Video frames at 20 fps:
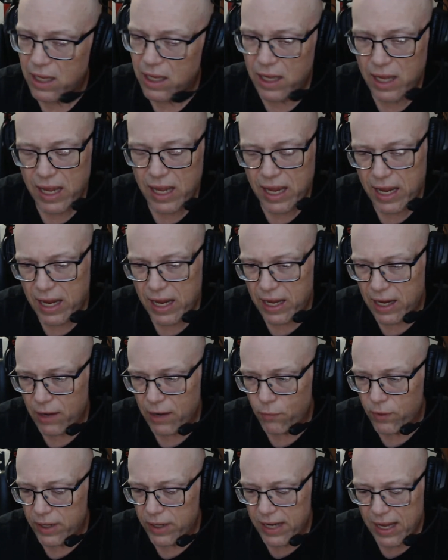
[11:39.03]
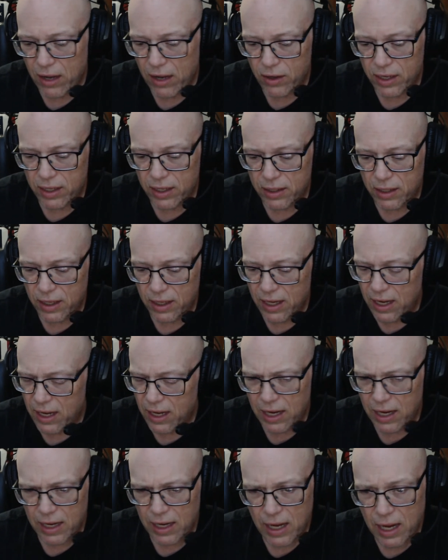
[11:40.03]
And I went out and
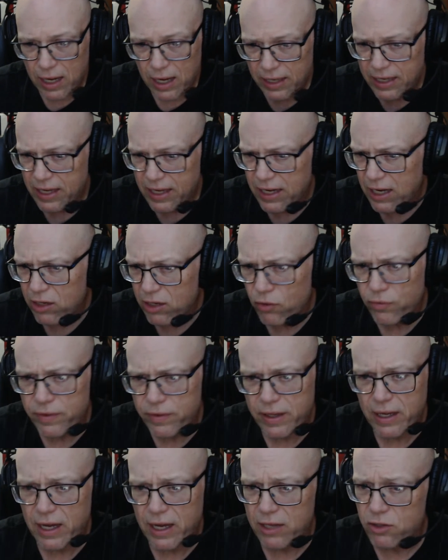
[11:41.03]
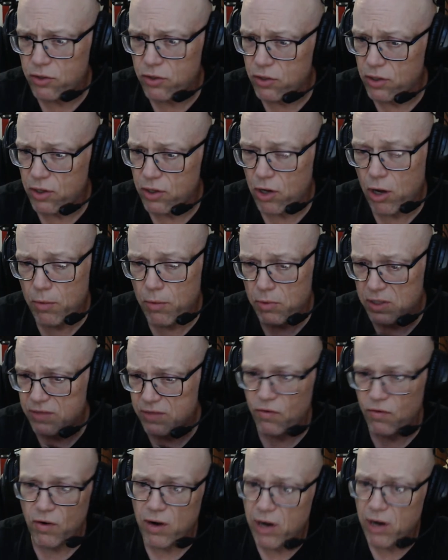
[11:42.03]
I don't think I took almost
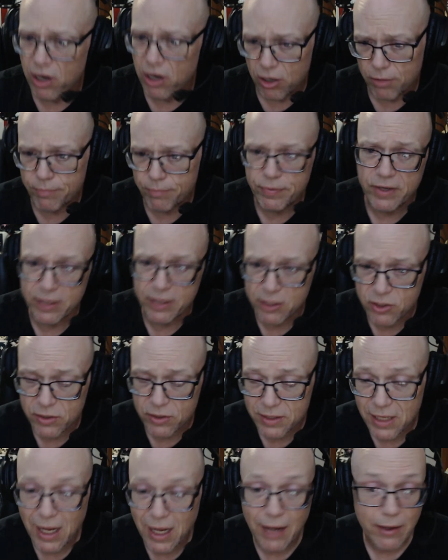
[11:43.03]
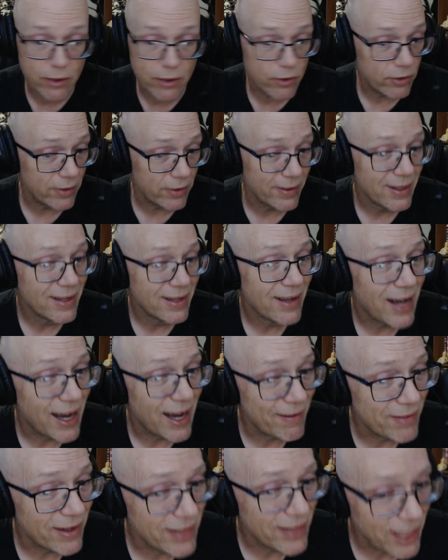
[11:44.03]
400 pictures.
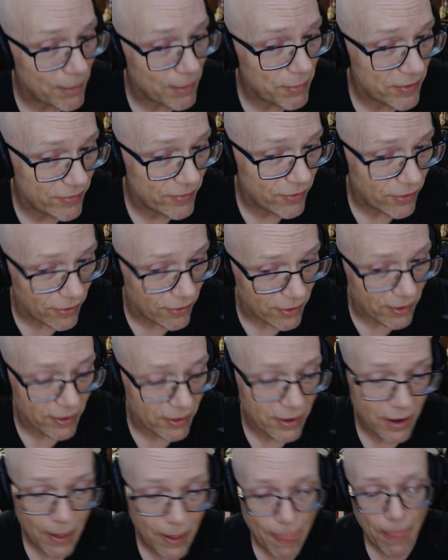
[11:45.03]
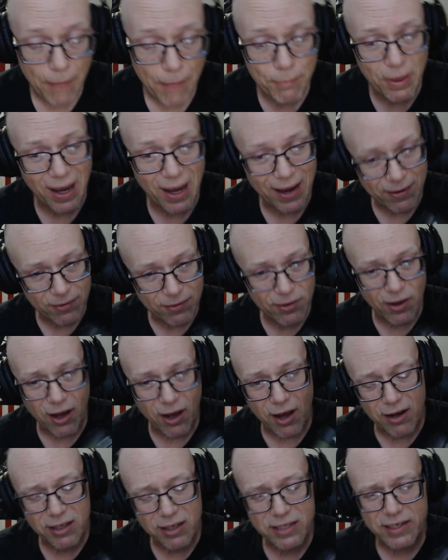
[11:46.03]
I've done that before, but I
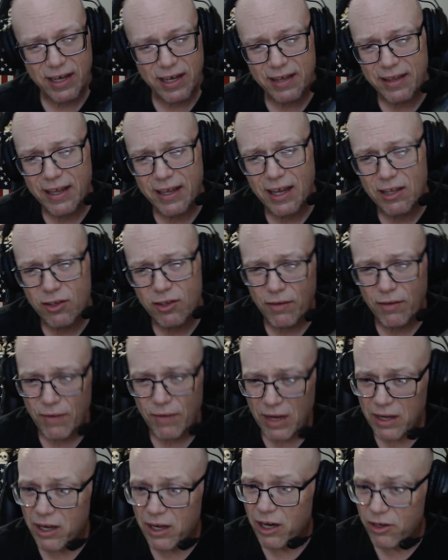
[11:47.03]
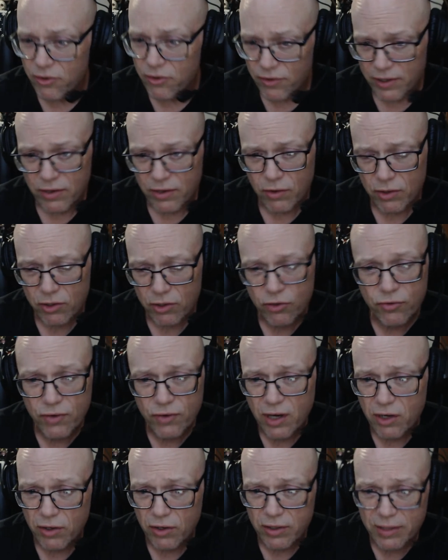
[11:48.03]
think I took around 100 or
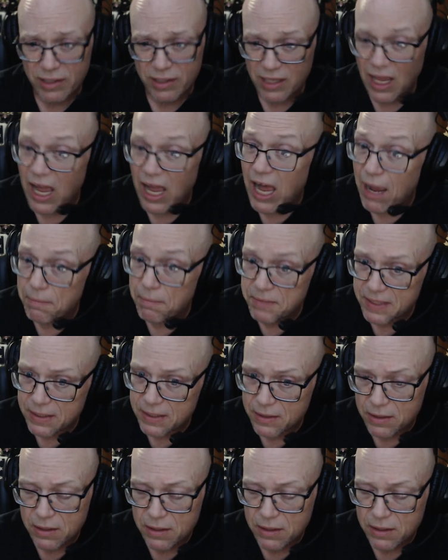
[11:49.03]
200 tops.